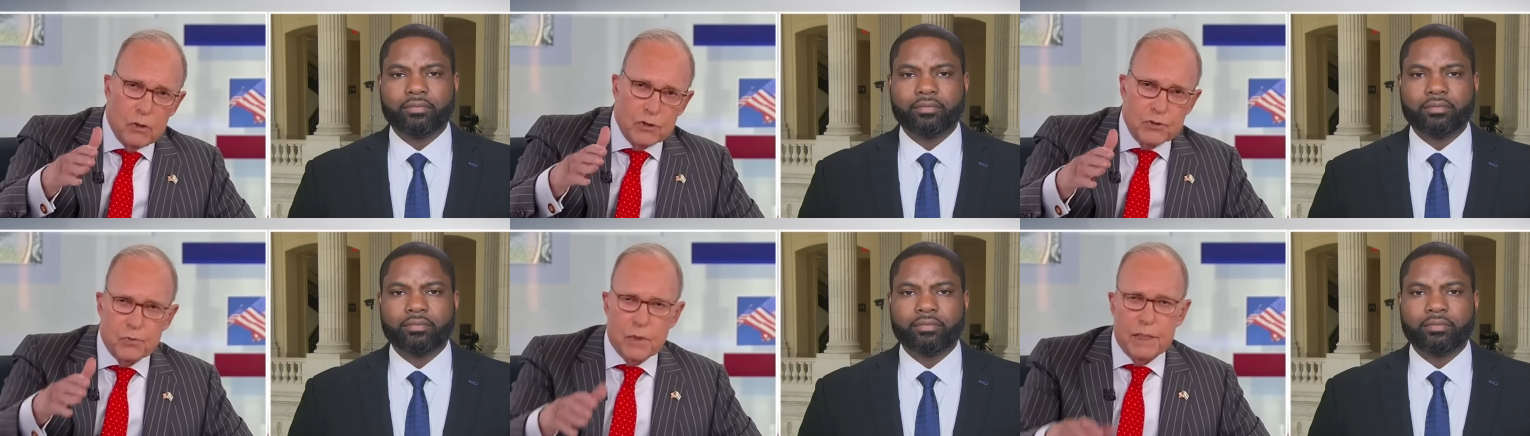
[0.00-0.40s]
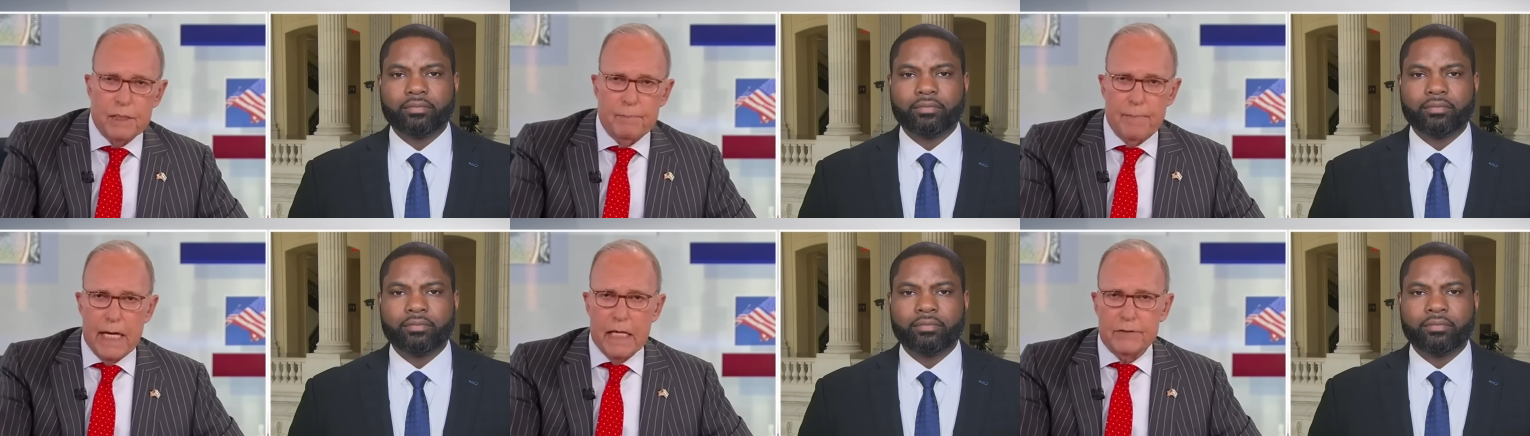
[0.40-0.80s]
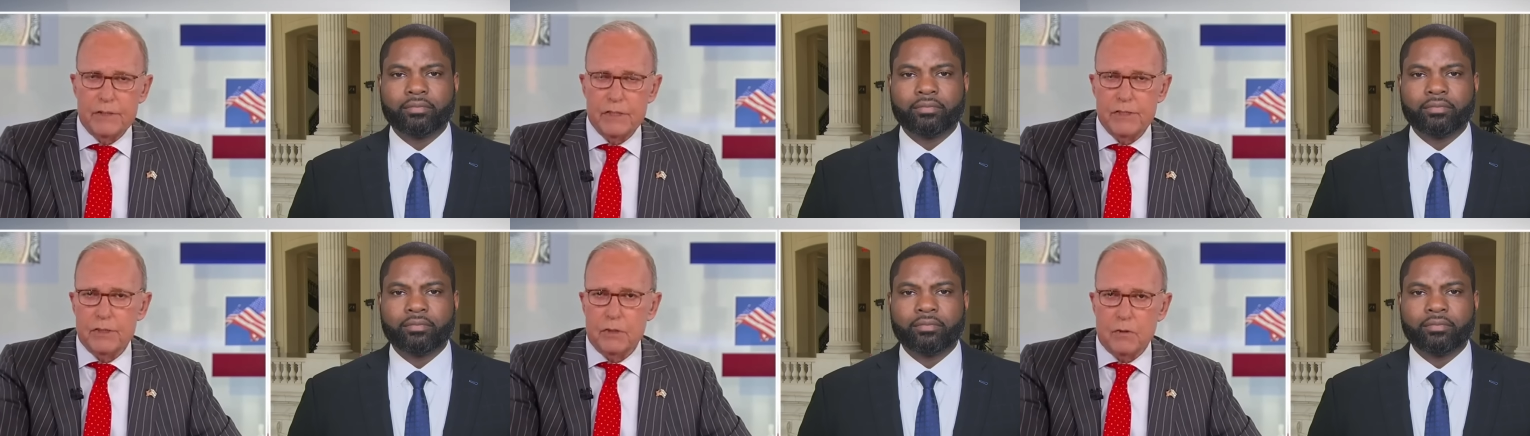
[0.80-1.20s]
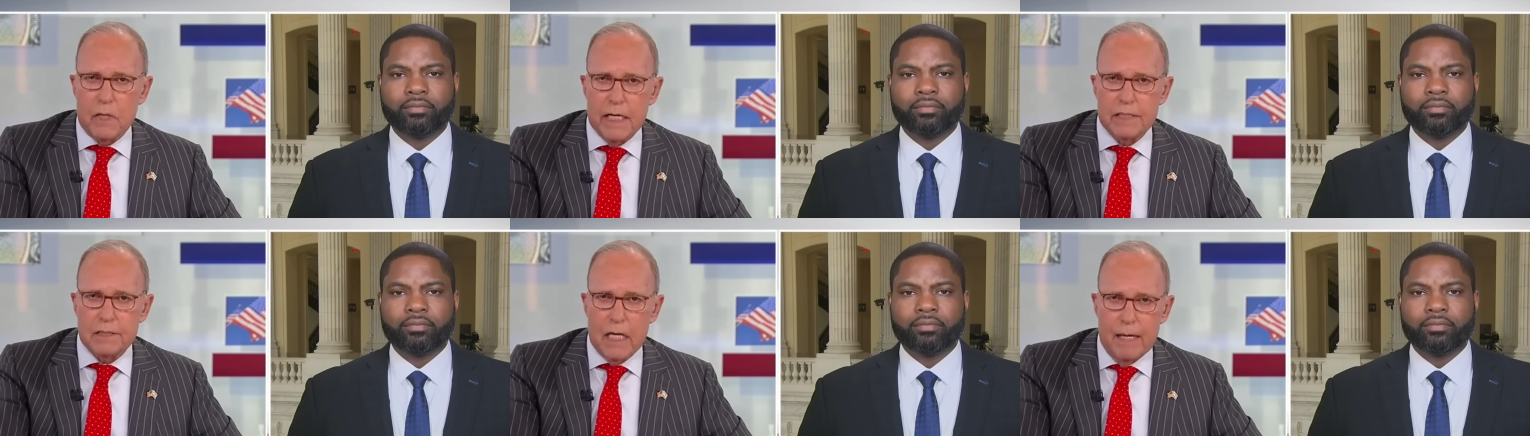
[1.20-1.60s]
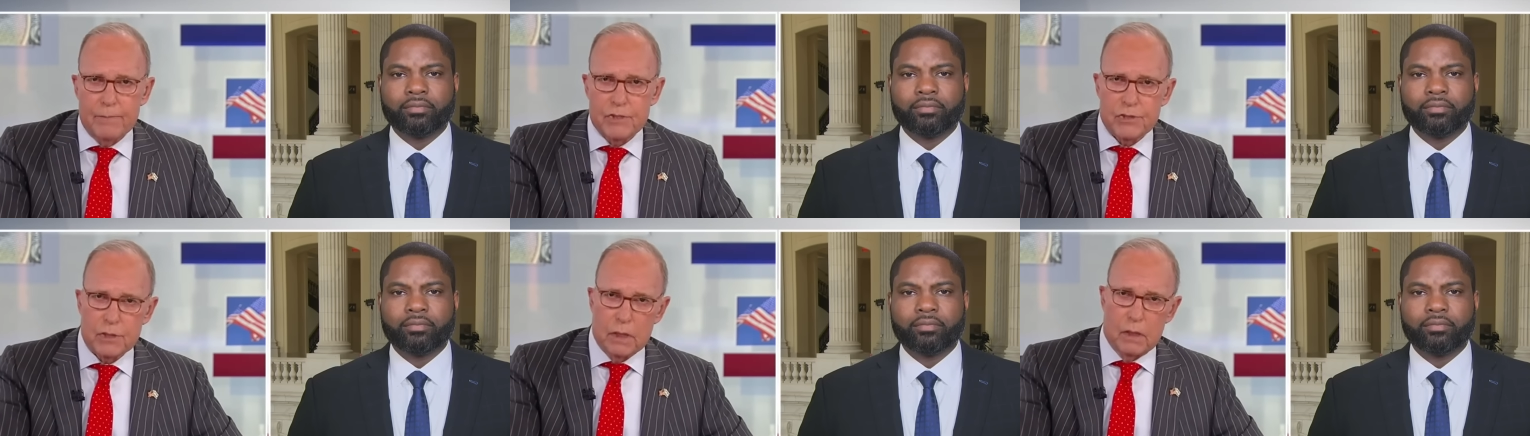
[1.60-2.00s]
Speaker 1: has written about this. The great
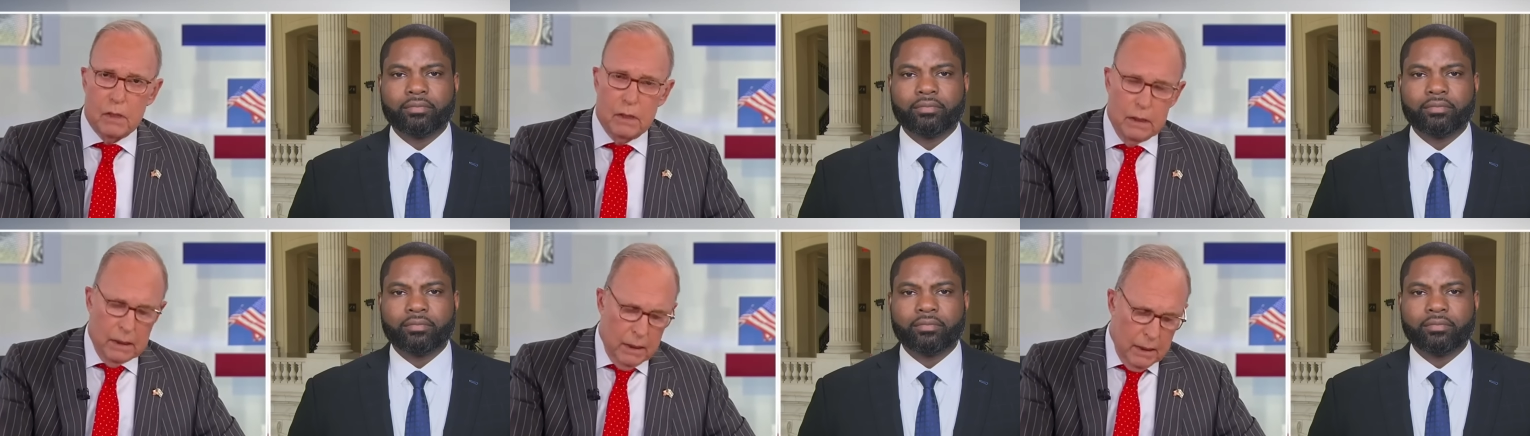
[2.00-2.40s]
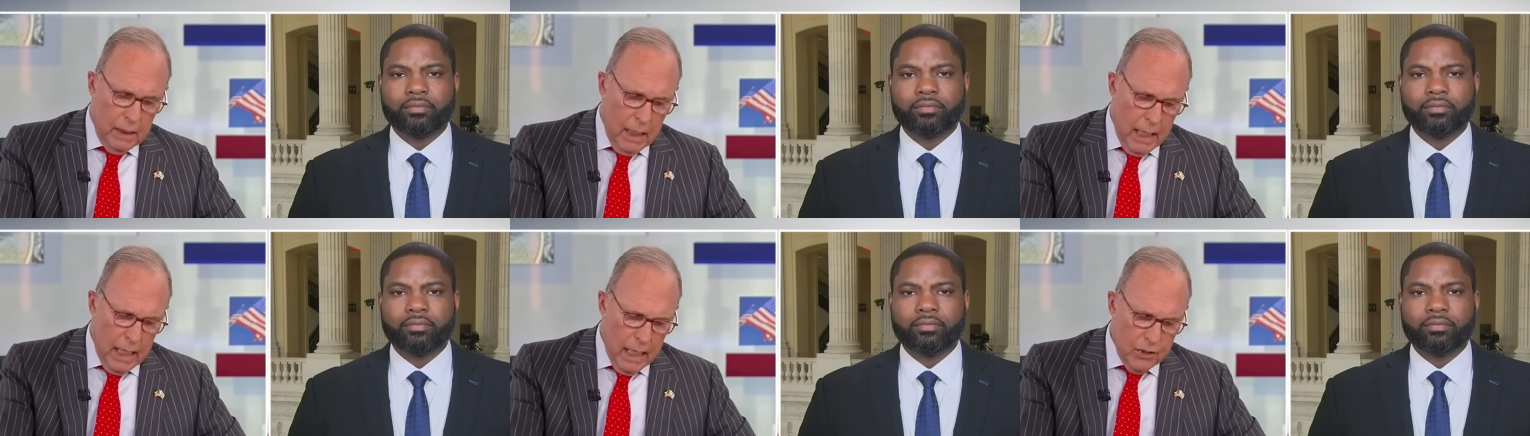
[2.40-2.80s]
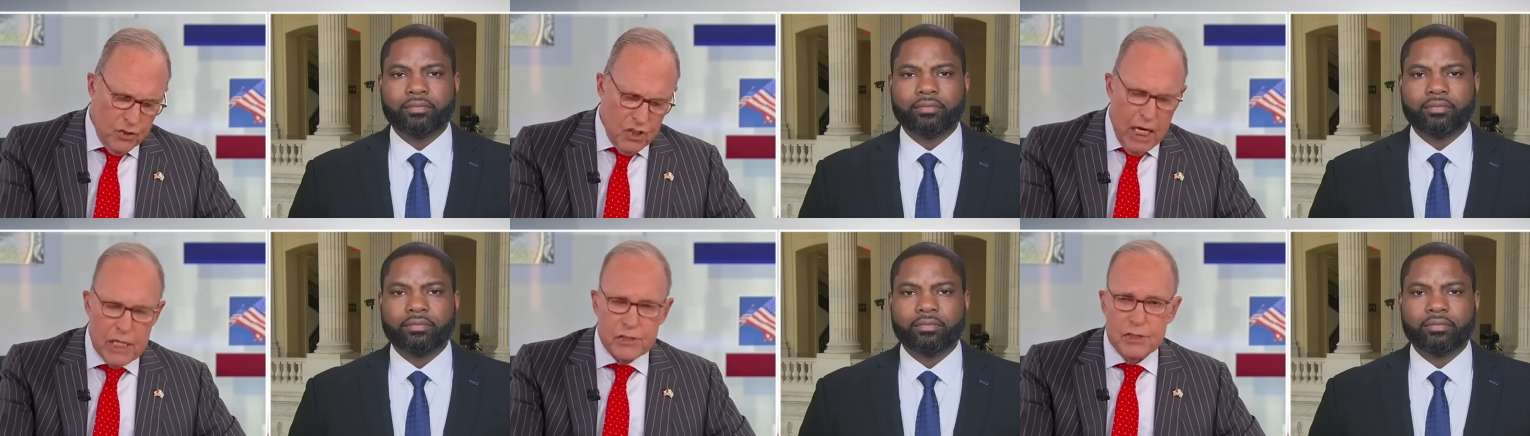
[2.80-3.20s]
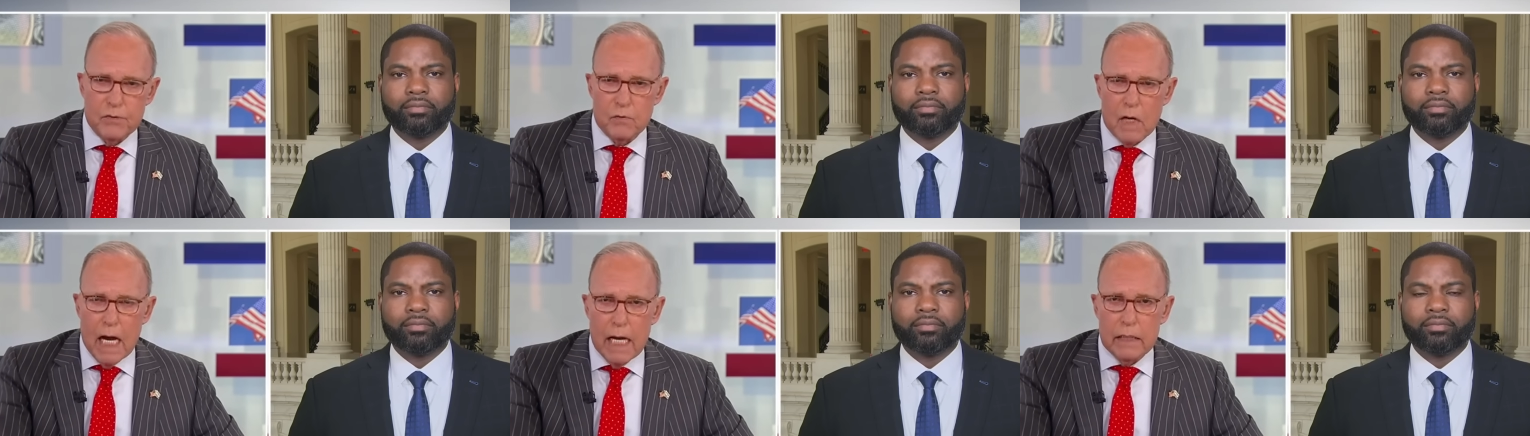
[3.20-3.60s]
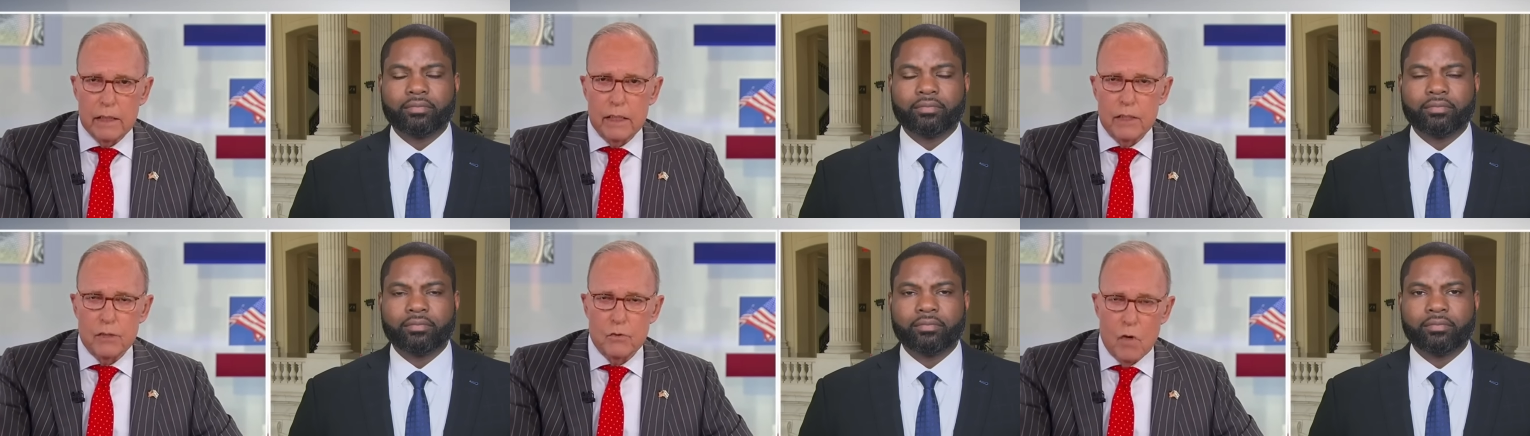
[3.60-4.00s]
Thomas Sowell, uh, Jason
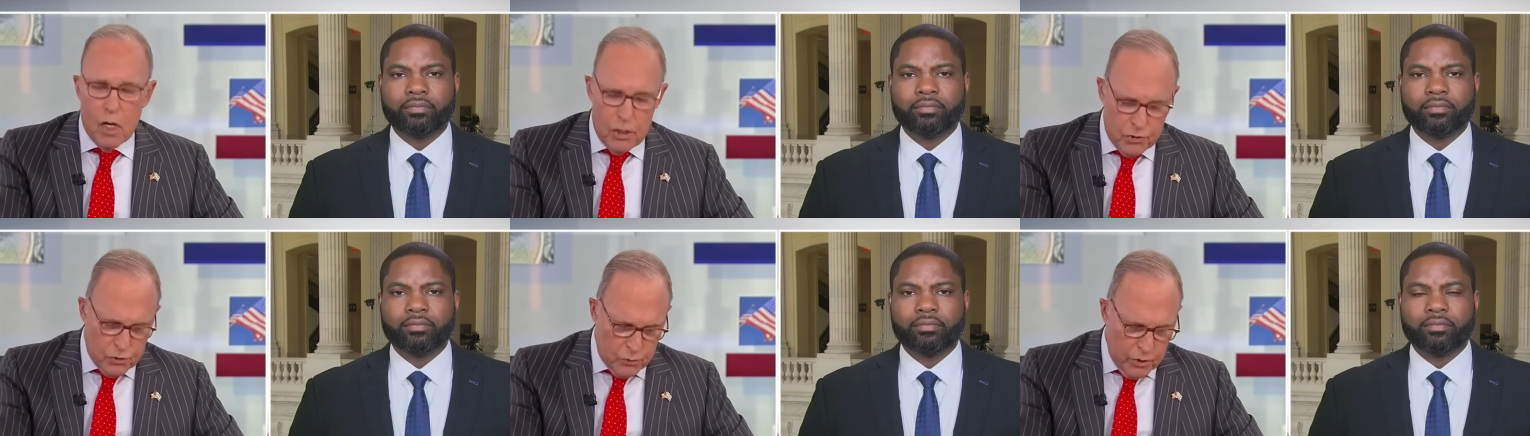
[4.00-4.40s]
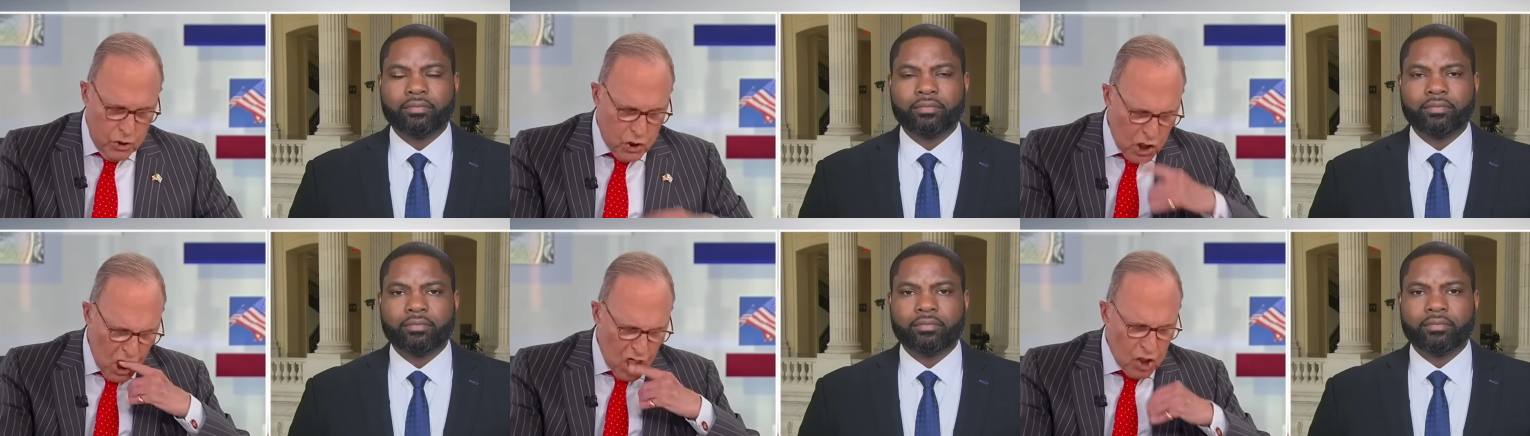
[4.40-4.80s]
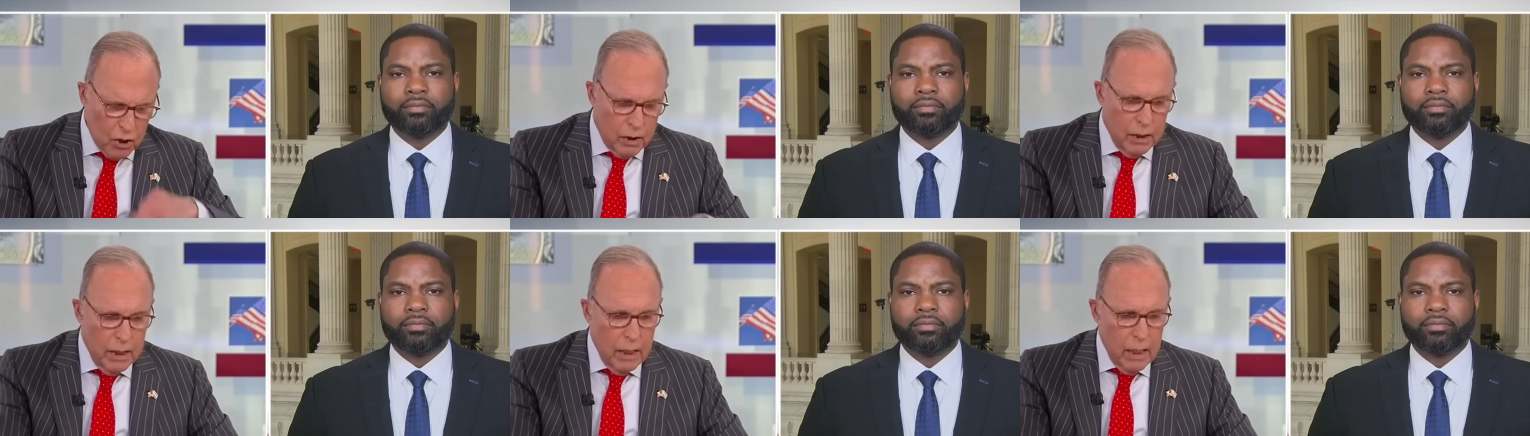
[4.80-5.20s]
Riley of the Wall Street Journal.